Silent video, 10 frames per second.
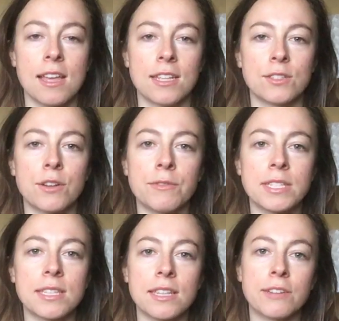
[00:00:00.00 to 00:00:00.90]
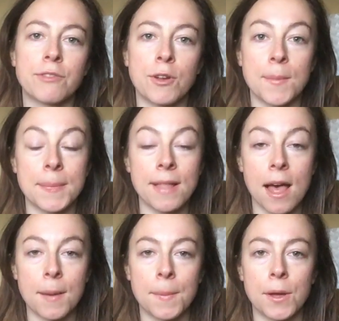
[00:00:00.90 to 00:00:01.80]
So I recently wrote a
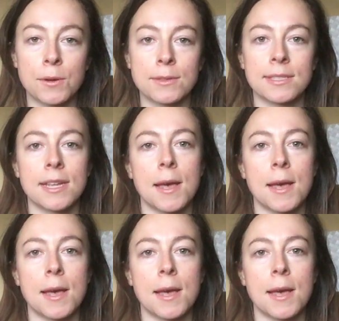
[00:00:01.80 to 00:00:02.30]
blog post